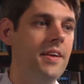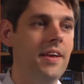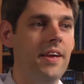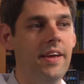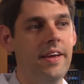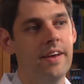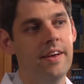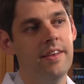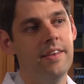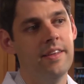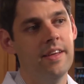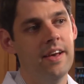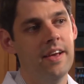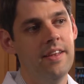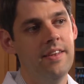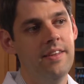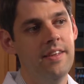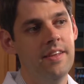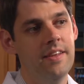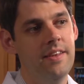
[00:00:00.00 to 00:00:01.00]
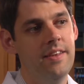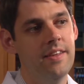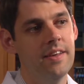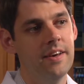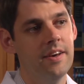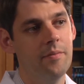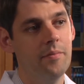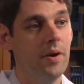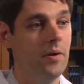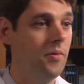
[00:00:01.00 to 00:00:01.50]
and I did
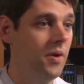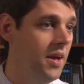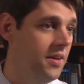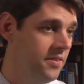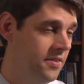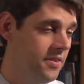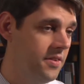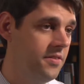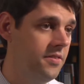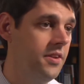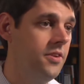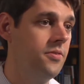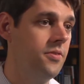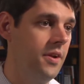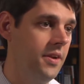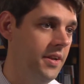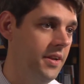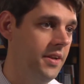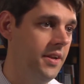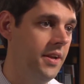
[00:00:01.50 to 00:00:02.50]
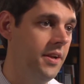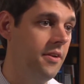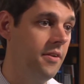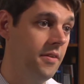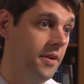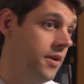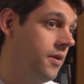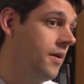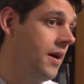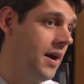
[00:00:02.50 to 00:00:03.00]
my residency training
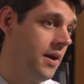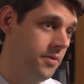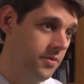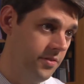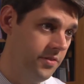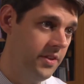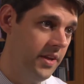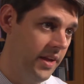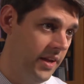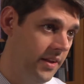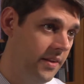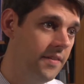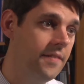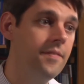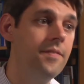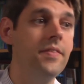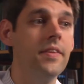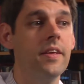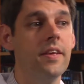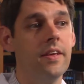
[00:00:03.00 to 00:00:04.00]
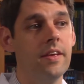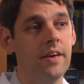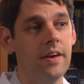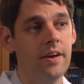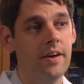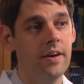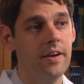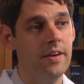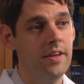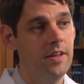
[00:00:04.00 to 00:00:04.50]
here at Ohio State.
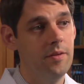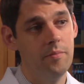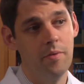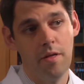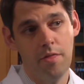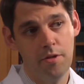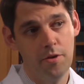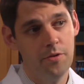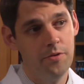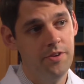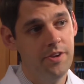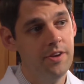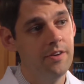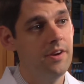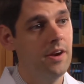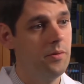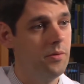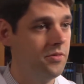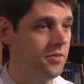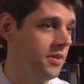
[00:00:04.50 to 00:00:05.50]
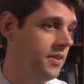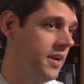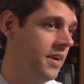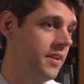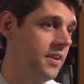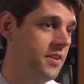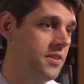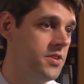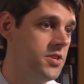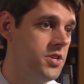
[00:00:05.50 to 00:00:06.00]
In my third year, I was
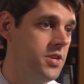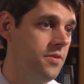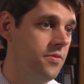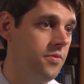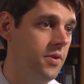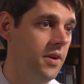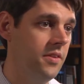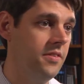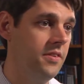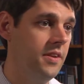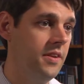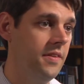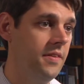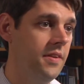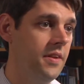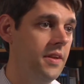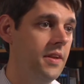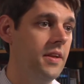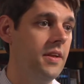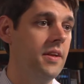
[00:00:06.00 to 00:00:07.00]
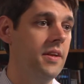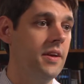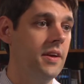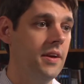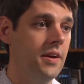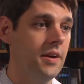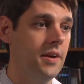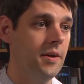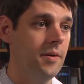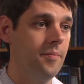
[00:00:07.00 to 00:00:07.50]
elected as chief resident.
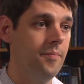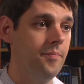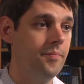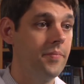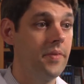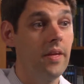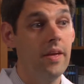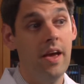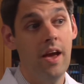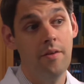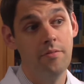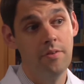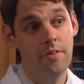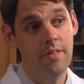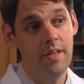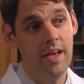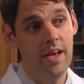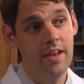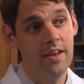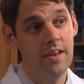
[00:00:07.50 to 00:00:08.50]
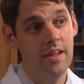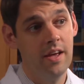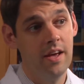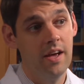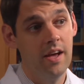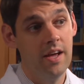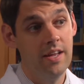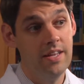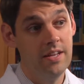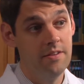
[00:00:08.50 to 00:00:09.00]
After that,
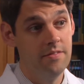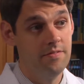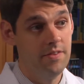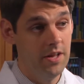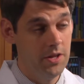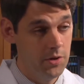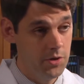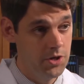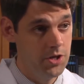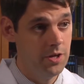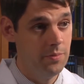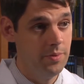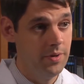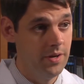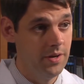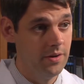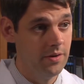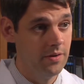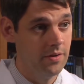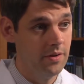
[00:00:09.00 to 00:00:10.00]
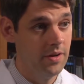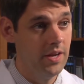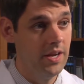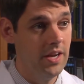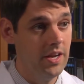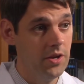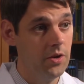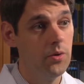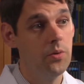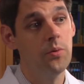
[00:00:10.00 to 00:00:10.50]
I did a fellowship here
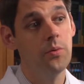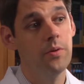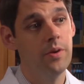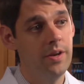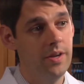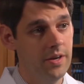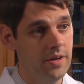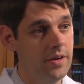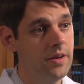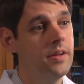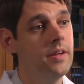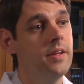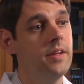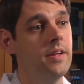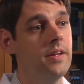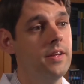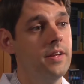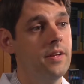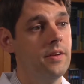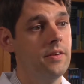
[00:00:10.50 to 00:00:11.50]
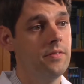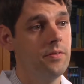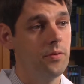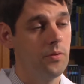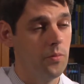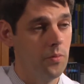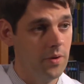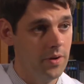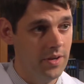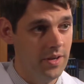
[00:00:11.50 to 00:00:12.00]
in cornea
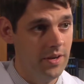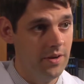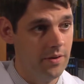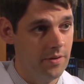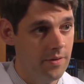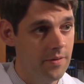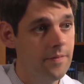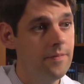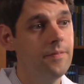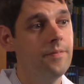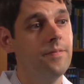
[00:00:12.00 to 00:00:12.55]
for 1 year.